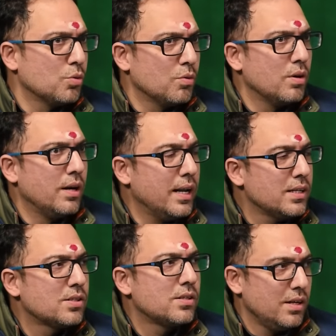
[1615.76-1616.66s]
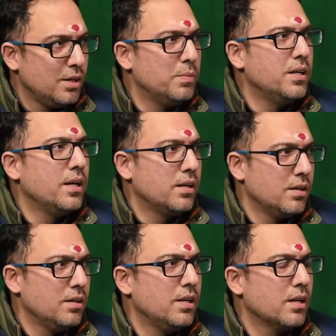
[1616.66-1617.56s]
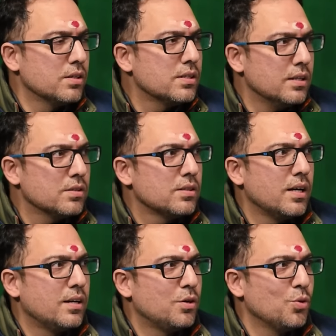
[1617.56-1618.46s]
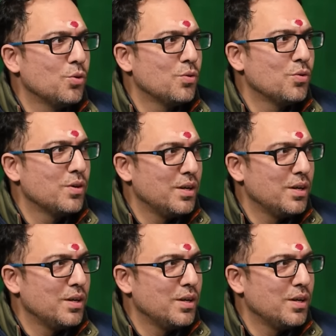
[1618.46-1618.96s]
So, lest it be taken in the other sense that, you know,